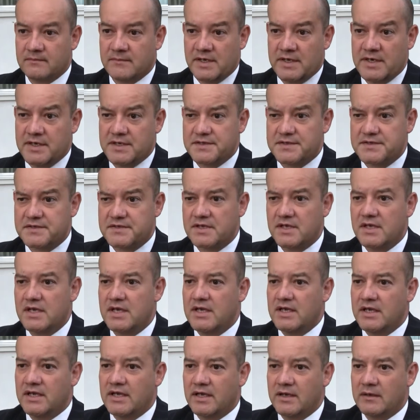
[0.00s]
it is.
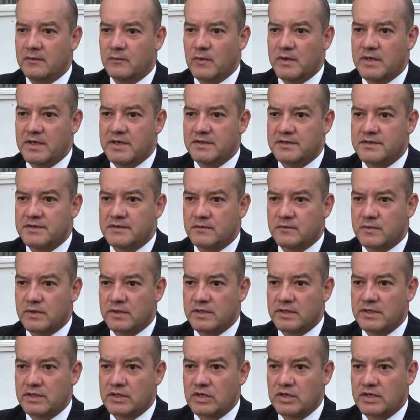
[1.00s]
And we need to
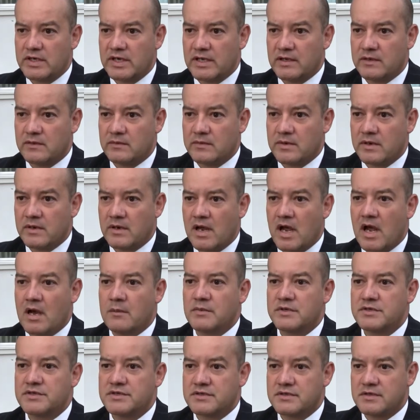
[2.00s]
really look at how
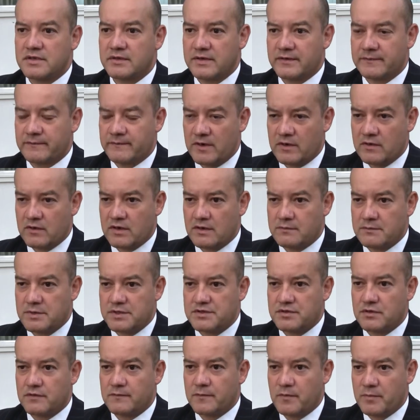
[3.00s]
much the federal
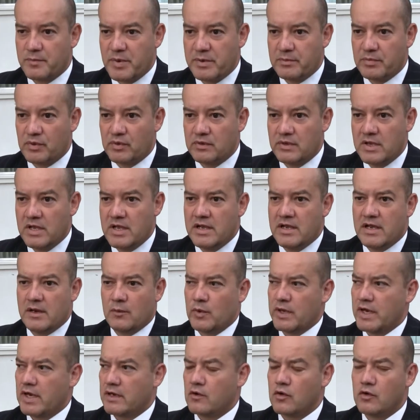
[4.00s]
government's doing for people.
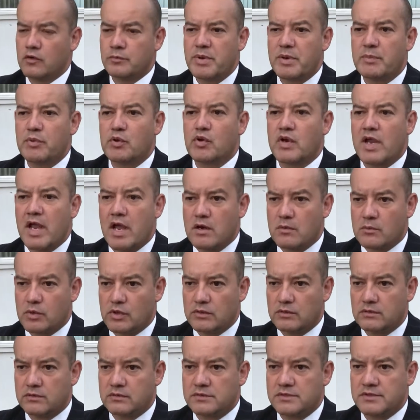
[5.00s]
You got to hold people accountable
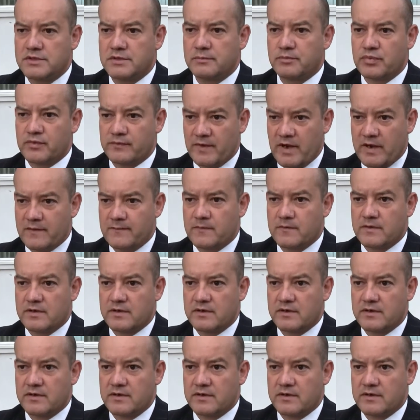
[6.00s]
to provide